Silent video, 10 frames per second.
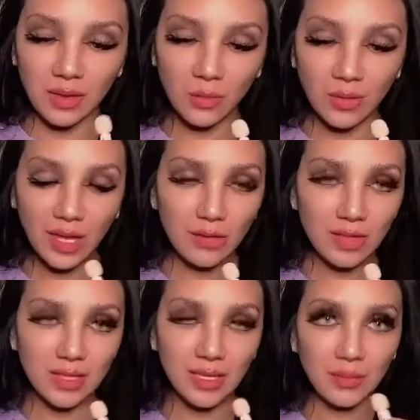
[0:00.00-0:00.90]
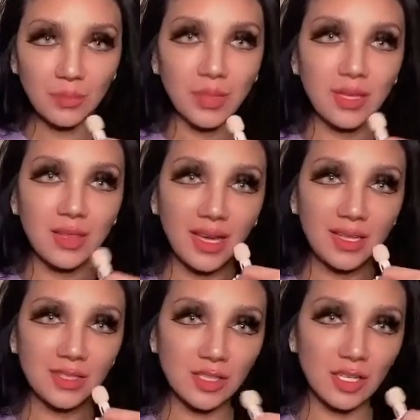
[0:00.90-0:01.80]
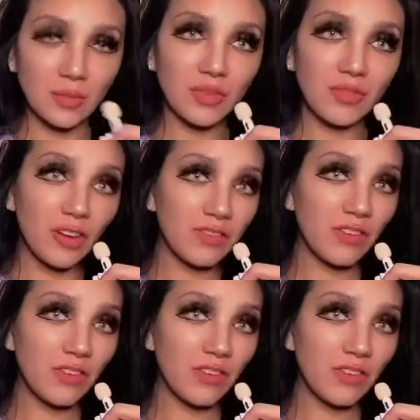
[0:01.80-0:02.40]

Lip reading: without the clip, the handles are going to be very